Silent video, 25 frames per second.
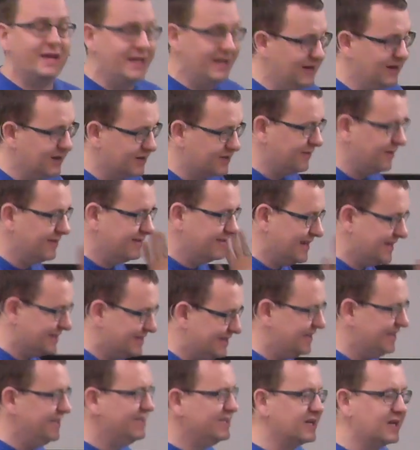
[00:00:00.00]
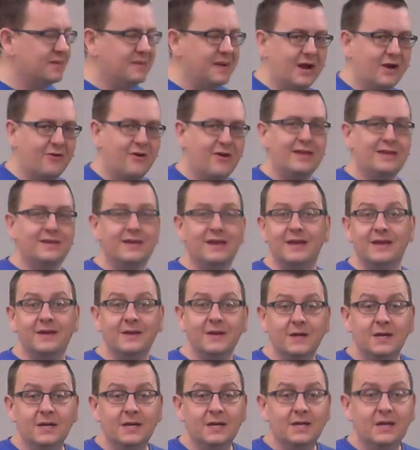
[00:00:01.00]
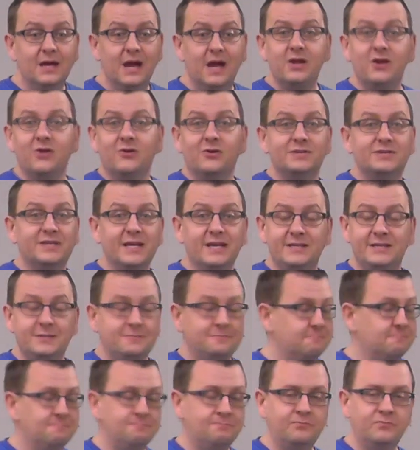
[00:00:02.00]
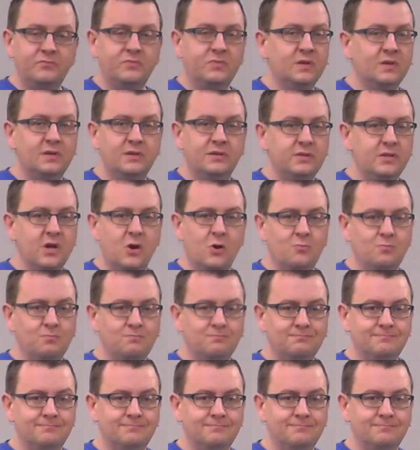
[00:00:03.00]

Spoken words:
He looks fantastic. He's going to be a great king. And God said, no,